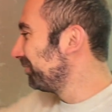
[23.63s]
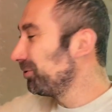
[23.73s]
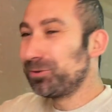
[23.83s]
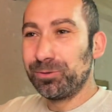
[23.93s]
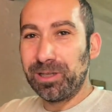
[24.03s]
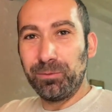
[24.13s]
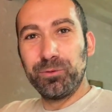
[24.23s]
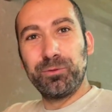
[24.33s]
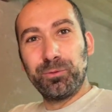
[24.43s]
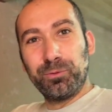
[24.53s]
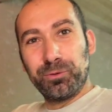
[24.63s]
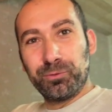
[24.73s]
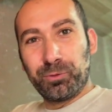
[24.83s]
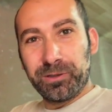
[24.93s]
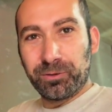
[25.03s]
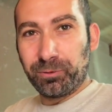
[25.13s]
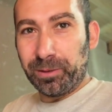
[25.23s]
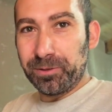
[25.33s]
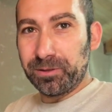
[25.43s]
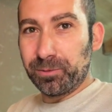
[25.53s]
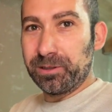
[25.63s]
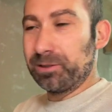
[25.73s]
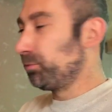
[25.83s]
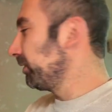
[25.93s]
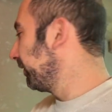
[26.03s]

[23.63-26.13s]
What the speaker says: just go down to press the grapes, but it's pretty